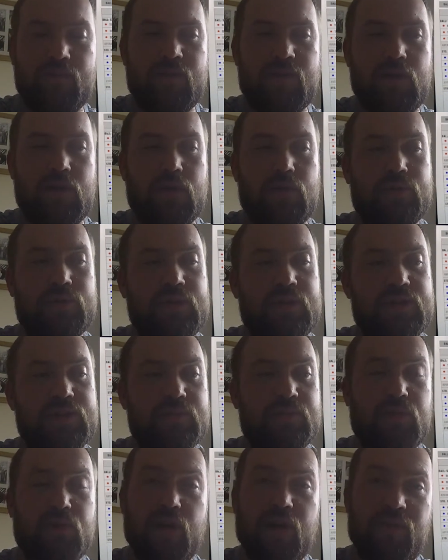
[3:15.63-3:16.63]
video on this.
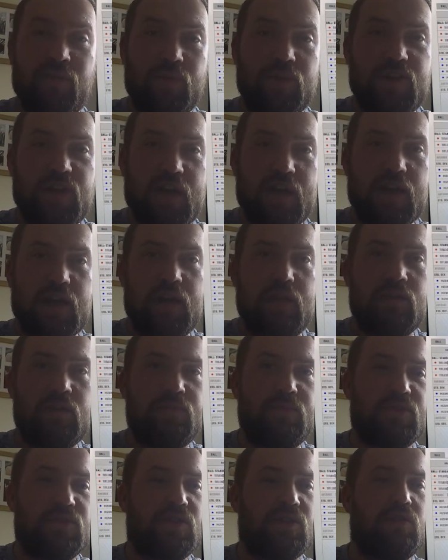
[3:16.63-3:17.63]
But if we check out the
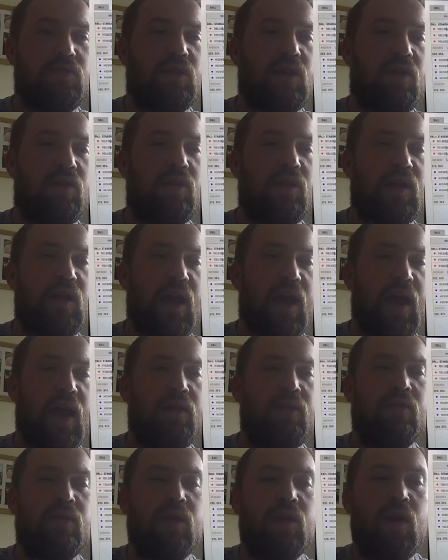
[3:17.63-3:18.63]
Mizuno
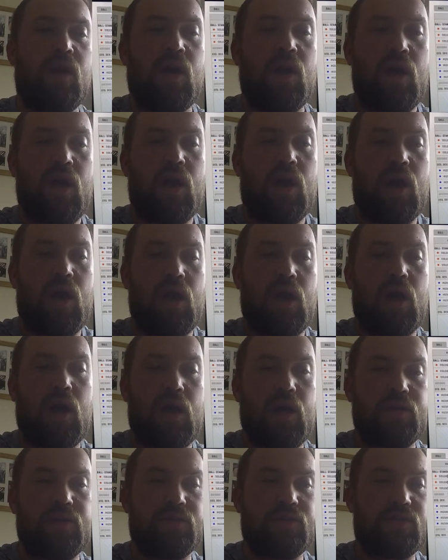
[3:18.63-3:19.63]
now,
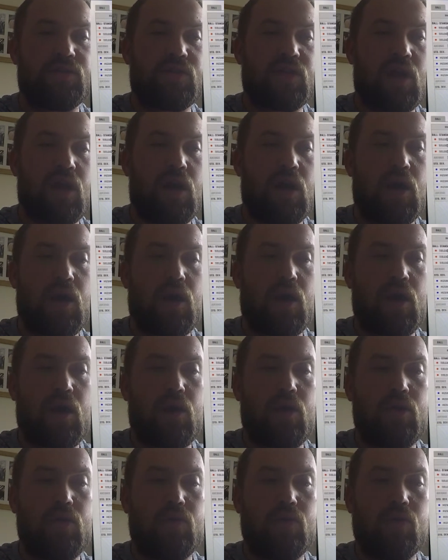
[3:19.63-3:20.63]

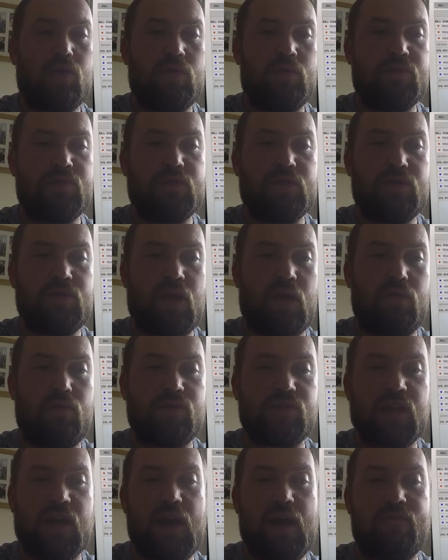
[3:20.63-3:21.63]
so the Mizuno
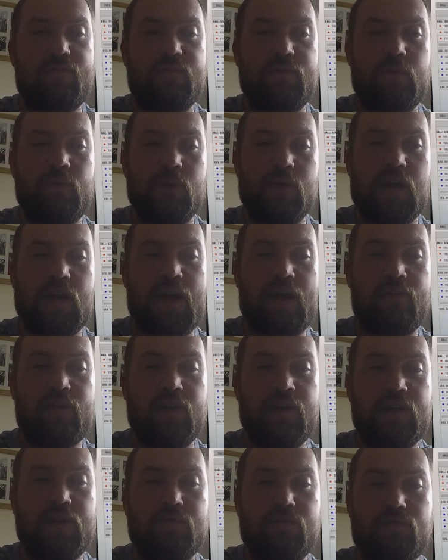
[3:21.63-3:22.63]
was
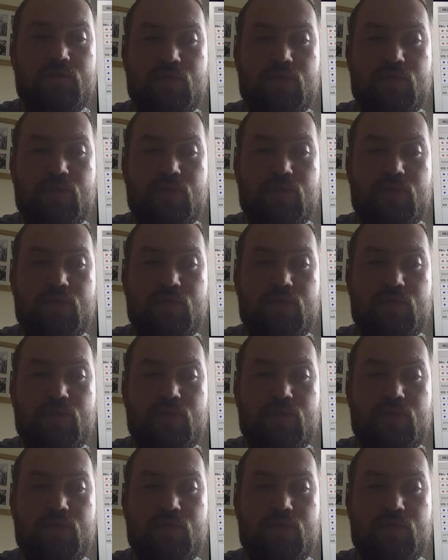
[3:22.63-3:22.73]
carrying